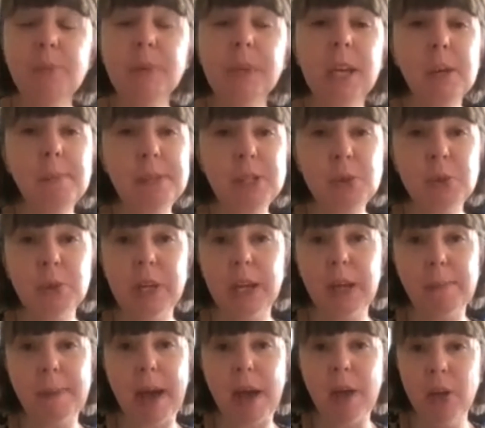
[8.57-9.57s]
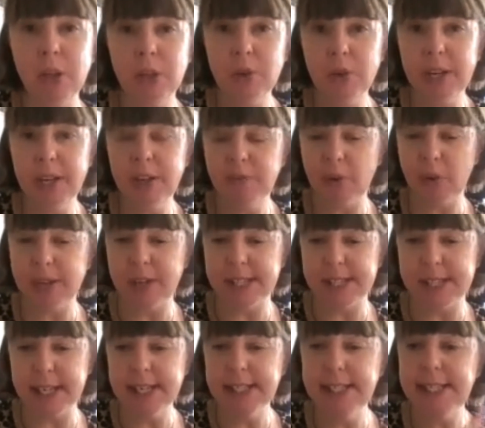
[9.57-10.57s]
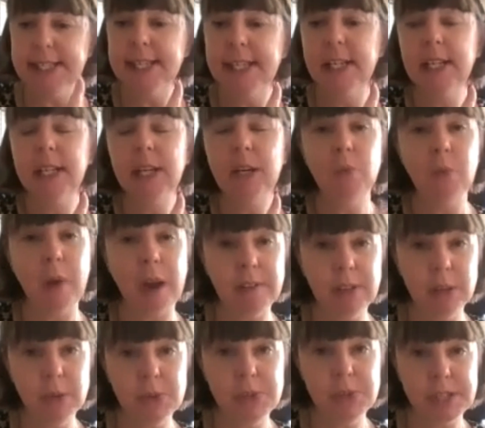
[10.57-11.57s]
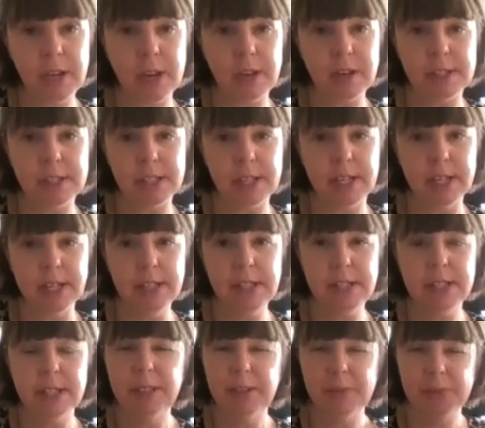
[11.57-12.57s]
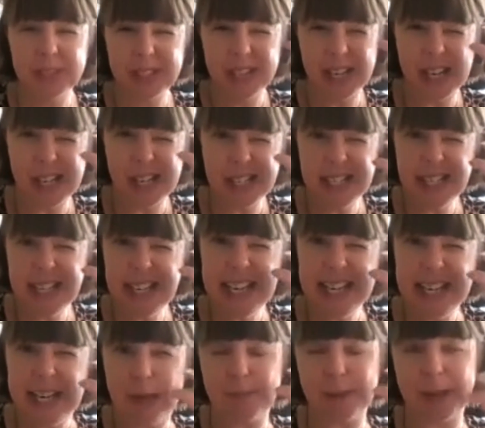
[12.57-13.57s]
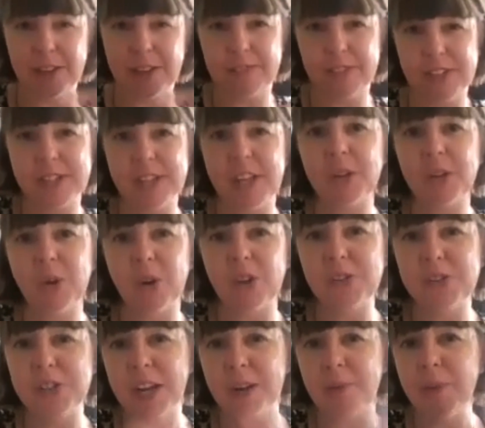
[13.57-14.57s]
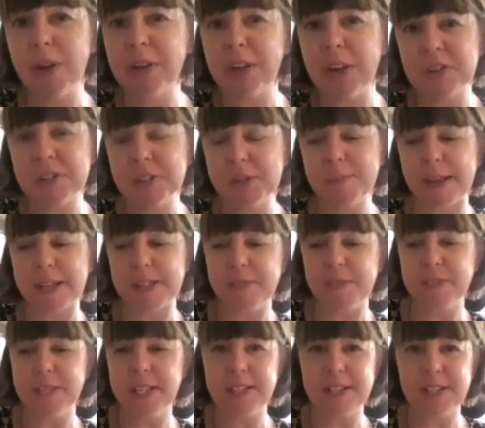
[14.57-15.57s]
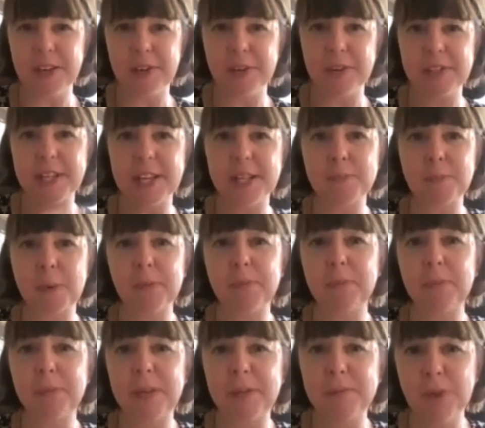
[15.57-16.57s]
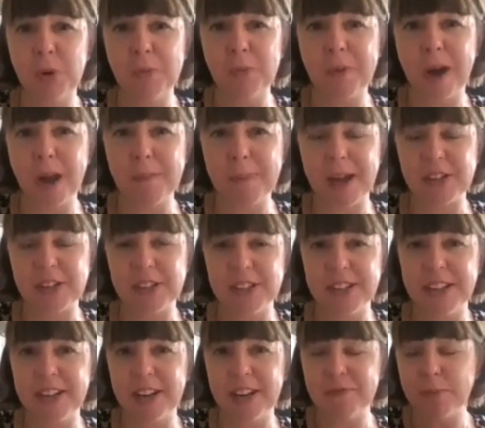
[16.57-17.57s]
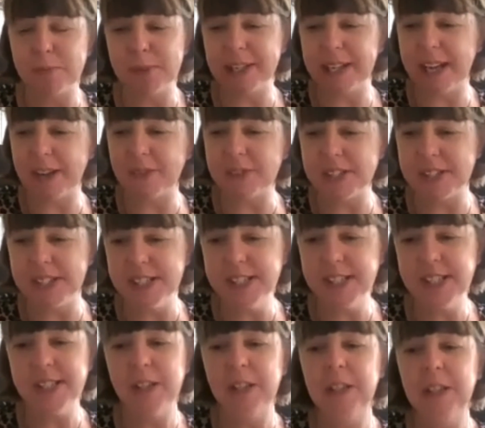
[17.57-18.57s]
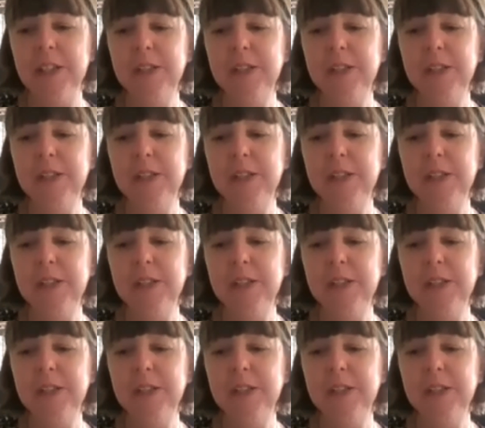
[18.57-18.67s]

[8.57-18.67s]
we're going to be talking about who your inner voice is, where it all started, a teeny bit of the psychology. I won't go into massive detail because that's probably more my passion than everybody else's.